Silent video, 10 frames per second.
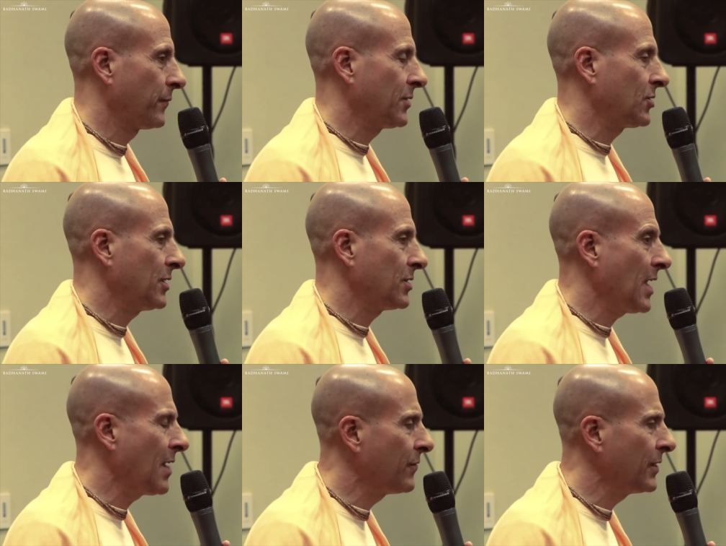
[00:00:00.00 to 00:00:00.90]
that
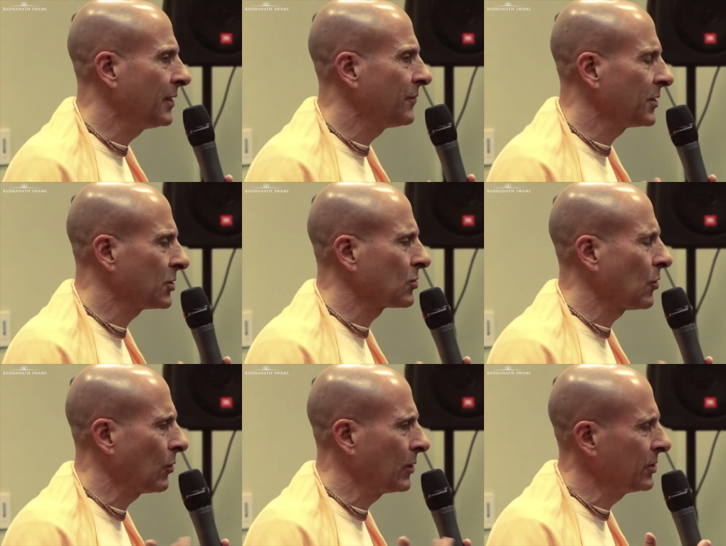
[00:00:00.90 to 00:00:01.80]
sees every living
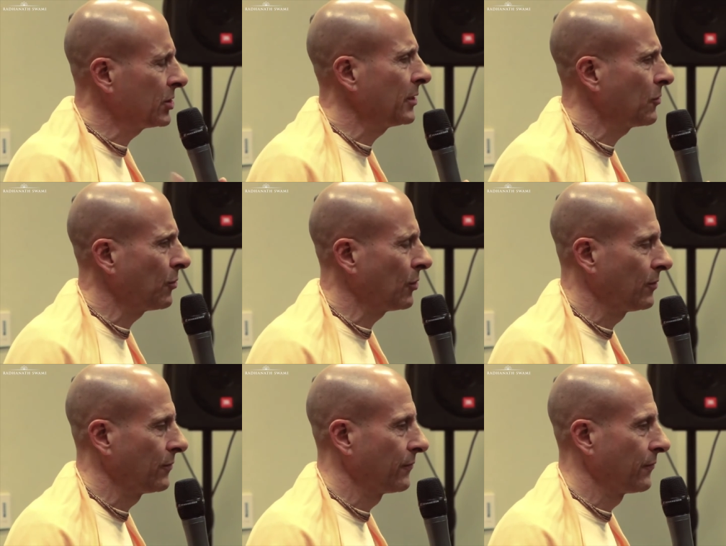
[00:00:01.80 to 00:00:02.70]
soul as equal.